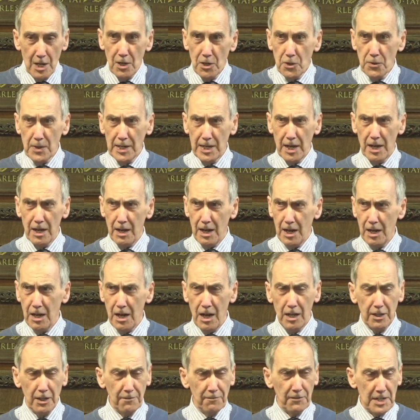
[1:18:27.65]
who had a,
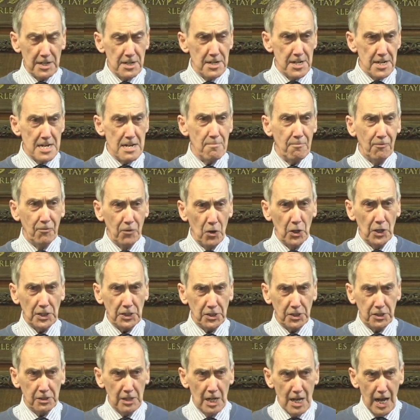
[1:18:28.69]
a lovely deep
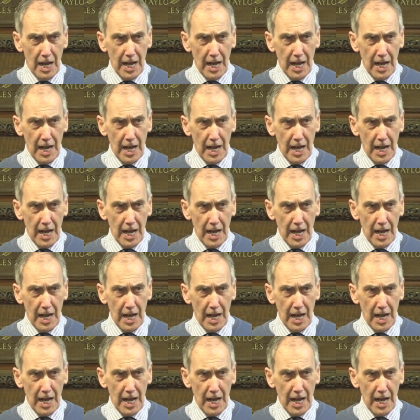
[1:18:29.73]
voice.